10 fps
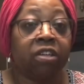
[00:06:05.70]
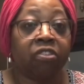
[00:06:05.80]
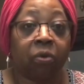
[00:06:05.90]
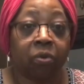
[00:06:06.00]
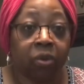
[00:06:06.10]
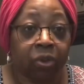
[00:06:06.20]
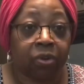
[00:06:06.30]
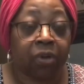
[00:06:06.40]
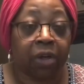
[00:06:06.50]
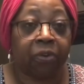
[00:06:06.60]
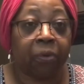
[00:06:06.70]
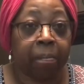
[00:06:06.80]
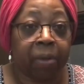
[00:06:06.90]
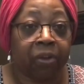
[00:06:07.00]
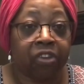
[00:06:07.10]
So look under
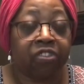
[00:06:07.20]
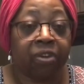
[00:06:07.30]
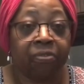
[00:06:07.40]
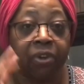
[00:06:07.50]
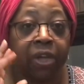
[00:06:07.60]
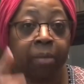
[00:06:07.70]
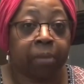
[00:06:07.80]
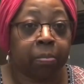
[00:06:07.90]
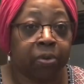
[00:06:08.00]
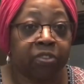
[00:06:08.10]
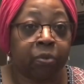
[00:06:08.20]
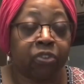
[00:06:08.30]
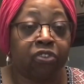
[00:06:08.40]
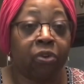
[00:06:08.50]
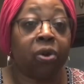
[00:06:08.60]
Mary Cheffer, and my books will
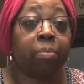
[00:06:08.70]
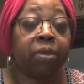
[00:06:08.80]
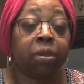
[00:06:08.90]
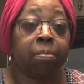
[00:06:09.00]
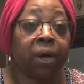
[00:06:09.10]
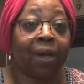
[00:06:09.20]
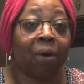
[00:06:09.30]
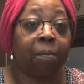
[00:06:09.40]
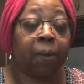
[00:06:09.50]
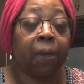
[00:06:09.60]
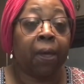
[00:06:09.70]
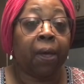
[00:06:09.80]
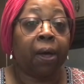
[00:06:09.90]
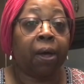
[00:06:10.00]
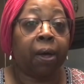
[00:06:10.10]
show up, and the Bug Out
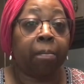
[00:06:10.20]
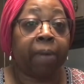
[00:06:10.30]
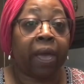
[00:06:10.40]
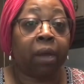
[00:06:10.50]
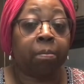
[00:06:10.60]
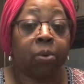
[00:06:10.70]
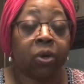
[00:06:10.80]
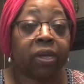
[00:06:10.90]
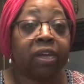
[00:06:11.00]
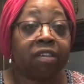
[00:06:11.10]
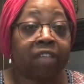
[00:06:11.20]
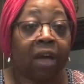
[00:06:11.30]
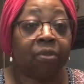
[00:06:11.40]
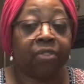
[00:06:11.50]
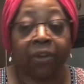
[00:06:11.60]
uh, Bag book is
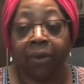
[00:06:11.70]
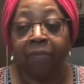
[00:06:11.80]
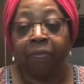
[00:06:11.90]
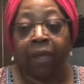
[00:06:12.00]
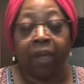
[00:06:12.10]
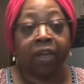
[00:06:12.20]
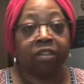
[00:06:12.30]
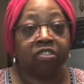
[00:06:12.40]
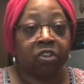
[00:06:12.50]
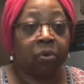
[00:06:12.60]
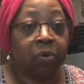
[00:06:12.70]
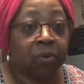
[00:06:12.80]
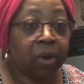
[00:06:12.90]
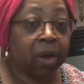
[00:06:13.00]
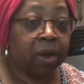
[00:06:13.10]
out there. And so
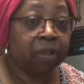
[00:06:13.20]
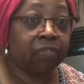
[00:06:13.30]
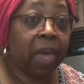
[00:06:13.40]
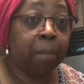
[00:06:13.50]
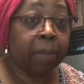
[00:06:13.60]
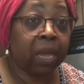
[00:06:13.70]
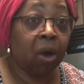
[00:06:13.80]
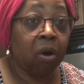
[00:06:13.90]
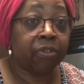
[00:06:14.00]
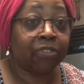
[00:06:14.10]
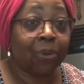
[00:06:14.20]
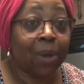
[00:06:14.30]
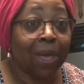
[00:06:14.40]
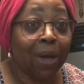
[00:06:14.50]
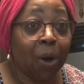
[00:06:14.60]
uh, that may also
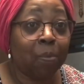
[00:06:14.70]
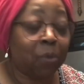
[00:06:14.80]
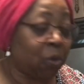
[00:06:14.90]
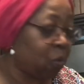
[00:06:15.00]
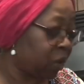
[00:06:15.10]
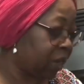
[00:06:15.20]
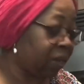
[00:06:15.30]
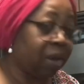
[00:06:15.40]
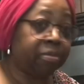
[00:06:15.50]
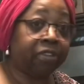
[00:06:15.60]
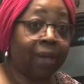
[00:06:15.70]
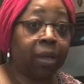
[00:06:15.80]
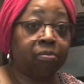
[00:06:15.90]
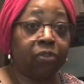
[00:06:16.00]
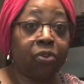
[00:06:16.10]
help you when it comes
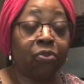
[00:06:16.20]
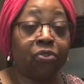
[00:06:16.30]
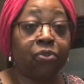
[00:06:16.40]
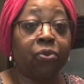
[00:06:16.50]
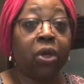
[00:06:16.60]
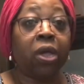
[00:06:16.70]
time for you to,